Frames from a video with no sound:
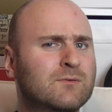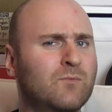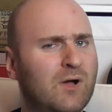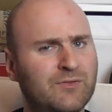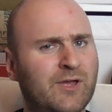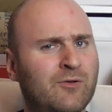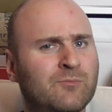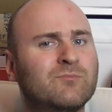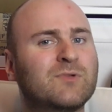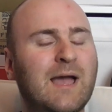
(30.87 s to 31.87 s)

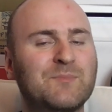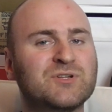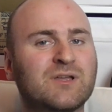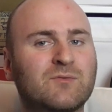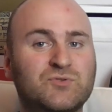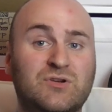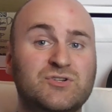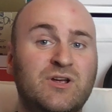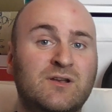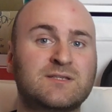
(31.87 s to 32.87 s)
well-known capture card, which I'll
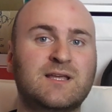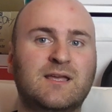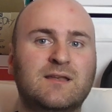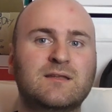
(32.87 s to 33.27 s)
show you in a second.